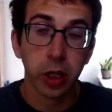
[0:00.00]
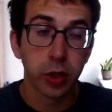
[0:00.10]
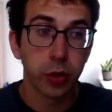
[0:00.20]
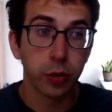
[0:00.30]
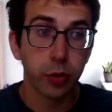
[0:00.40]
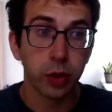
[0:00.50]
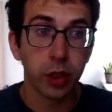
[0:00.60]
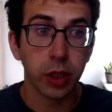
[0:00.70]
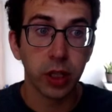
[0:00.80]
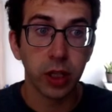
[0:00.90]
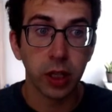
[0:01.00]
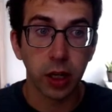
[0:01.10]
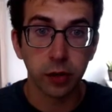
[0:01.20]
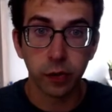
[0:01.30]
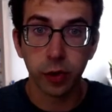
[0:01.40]
to the
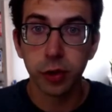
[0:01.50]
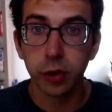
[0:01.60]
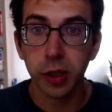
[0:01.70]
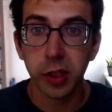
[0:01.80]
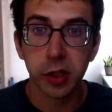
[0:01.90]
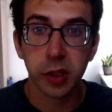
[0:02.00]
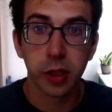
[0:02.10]
adversary's